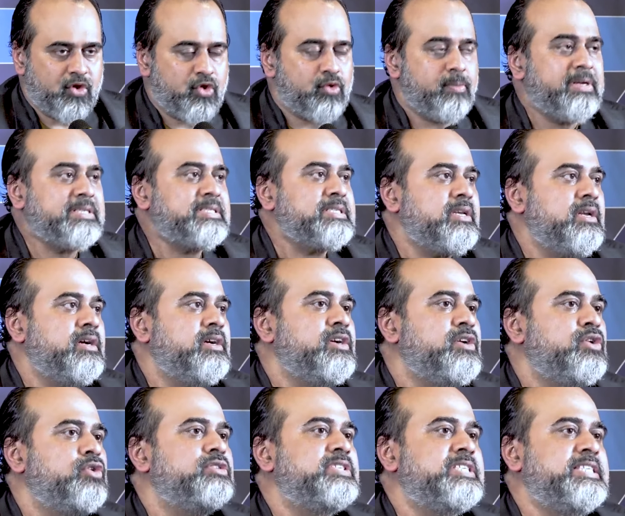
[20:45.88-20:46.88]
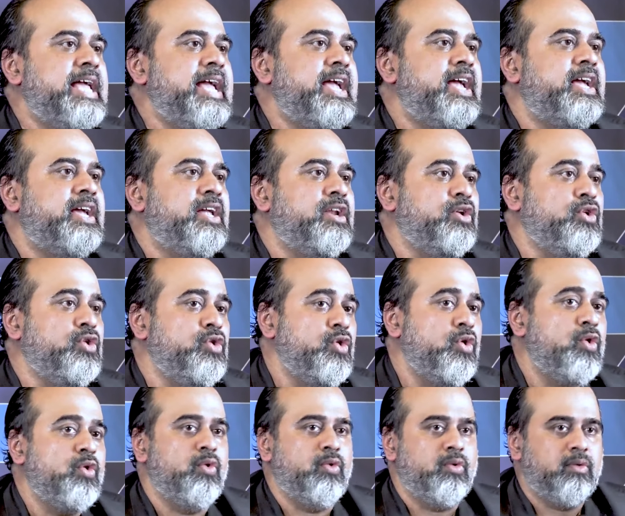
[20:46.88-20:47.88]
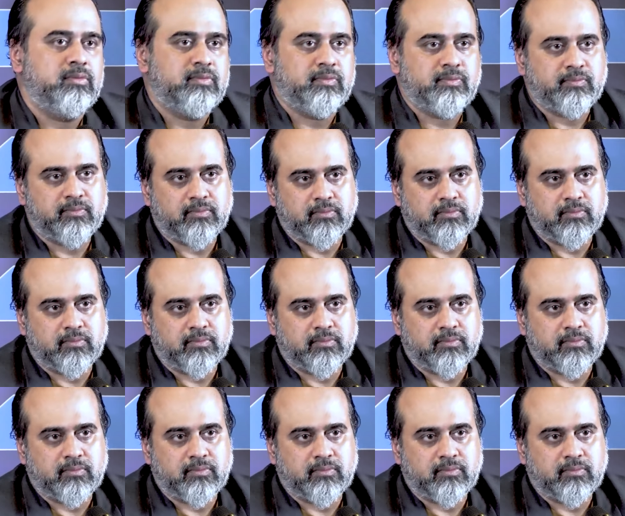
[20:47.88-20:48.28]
You must learn to say no.